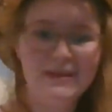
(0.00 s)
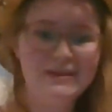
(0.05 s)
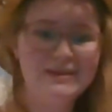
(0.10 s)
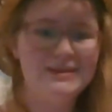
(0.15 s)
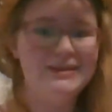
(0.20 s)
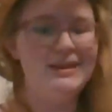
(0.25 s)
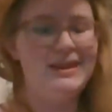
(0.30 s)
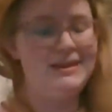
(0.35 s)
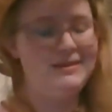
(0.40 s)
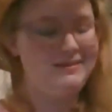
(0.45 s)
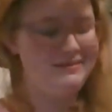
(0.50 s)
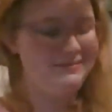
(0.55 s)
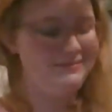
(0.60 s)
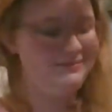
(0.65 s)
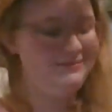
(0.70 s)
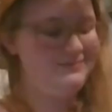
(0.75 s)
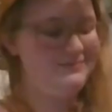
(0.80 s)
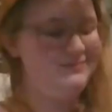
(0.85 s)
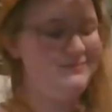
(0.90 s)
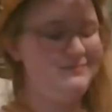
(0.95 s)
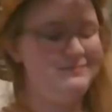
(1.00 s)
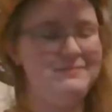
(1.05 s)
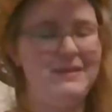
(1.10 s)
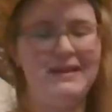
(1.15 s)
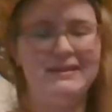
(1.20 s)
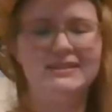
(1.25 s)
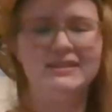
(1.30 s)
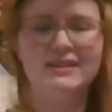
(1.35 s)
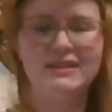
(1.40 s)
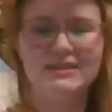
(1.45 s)
So yeah,
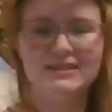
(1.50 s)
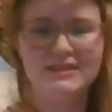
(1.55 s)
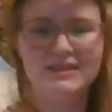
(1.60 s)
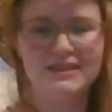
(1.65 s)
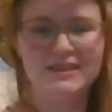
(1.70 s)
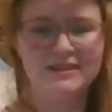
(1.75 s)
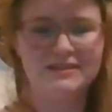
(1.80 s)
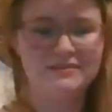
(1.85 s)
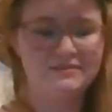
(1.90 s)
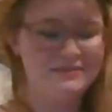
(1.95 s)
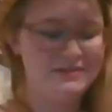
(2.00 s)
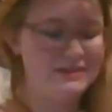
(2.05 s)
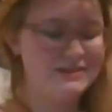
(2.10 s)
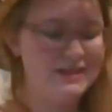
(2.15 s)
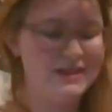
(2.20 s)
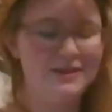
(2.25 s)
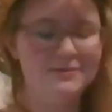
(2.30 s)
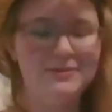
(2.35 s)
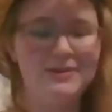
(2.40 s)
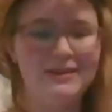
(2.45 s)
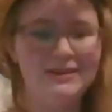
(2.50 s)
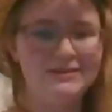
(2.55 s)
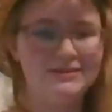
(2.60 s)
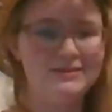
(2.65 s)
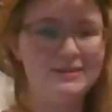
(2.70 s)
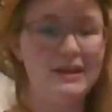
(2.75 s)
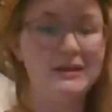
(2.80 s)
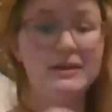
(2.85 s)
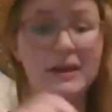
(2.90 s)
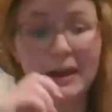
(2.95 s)
back to this thing, because
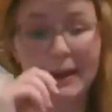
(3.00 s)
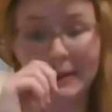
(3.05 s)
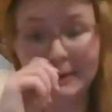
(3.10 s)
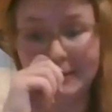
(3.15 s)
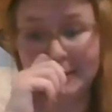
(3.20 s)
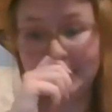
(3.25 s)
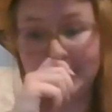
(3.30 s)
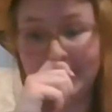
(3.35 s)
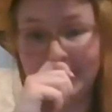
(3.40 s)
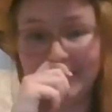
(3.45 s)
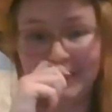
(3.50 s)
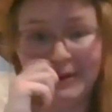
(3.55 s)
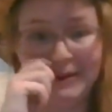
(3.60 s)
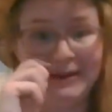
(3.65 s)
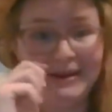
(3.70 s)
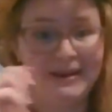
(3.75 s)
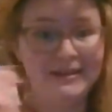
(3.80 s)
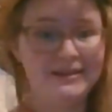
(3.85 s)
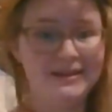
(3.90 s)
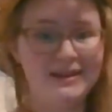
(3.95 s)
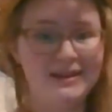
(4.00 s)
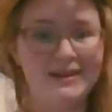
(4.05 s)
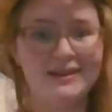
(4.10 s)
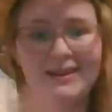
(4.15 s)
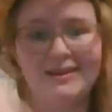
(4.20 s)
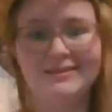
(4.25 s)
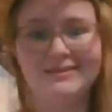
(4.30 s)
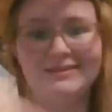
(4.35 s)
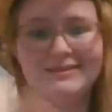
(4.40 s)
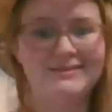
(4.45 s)
I talked about it and then I
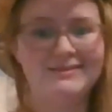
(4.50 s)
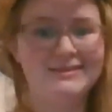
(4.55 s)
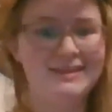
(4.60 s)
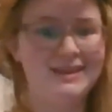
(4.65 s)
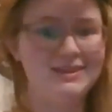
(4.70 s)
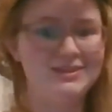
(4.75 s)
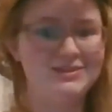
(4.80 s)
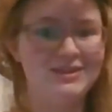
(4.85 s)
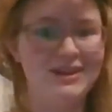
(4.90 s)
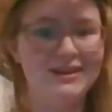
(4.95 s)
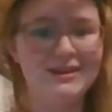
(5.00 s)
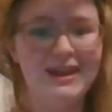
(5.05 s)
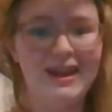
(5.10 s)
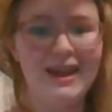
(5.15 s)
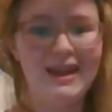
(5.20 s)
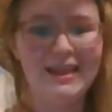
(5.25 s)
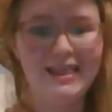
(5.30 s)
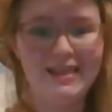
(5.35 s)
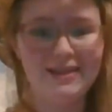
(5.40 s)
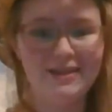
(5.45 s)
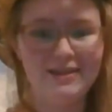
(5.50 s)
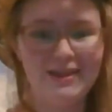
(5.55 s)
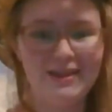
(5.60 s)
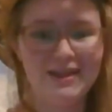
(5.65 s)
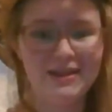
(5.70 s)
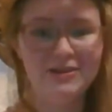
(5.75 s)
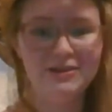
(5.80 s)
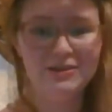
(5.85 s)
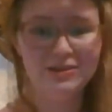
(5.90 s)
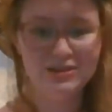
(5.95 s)
got sidetracked.
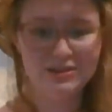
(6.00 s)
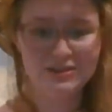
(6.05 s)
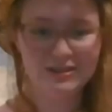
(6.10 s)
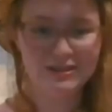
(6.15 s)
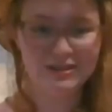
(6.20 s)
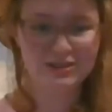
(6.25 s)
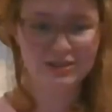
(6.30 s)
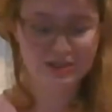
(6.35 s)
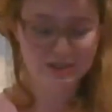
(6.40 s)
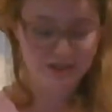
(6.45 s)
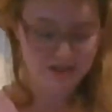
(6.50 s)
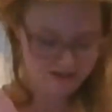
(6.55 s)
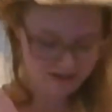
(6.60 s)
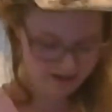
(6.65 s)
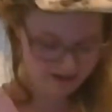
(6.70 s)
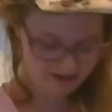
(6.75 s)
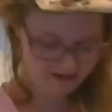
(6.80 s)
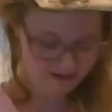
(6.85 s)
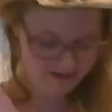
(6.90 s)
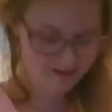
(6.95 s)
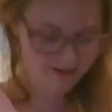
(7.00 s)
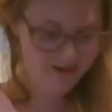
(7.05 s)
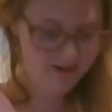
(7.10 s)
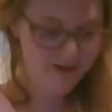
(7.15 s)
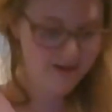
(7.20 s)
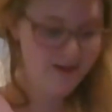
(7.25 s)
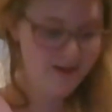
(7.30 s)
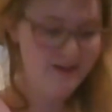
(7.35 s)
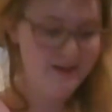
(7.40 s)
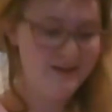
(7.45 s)
You're just gonna chill up there, huh?
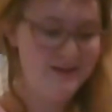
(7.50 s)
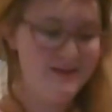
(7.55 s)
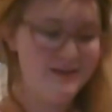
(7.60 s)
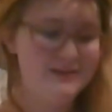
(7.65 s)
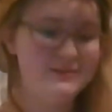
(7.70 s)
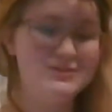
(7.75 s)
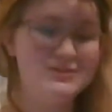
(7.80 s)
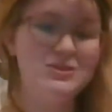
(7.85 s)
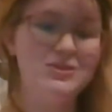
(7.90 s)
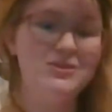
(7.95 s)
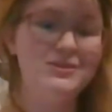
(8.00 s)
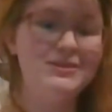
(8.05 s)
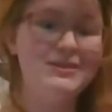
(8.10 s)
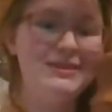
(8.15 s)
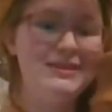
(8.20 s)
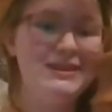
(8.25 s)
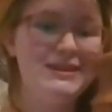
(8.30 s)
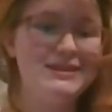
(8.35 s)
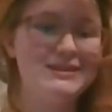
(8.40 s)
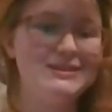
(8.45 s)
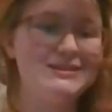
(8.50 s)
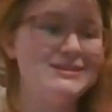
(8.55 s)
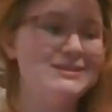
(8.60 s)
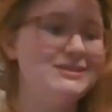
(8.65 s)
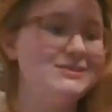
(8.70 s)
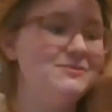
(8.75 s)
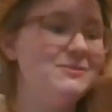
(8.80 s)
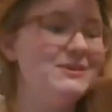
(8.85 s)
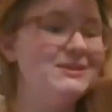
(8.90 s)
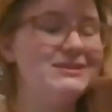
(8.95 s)
So this
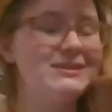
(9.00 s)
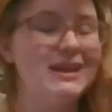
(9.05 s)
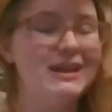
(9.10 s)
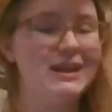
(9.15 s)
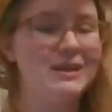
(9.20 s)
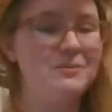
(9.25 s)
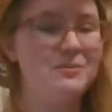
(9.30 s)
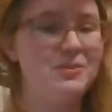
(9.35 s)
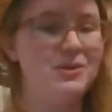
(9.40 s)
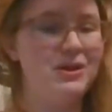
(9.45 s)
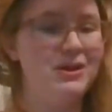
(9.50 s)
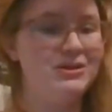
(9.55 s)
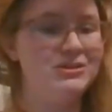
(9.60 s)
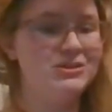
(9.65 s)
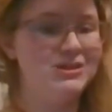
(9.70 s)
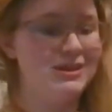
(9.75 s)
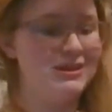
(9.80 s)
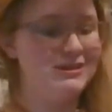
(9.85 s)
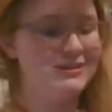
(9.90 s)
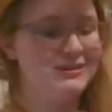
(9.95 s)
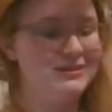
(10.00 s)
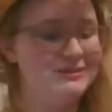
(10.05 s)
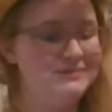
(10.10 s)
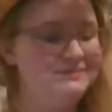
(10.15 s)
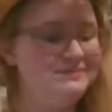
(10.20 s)
was second project.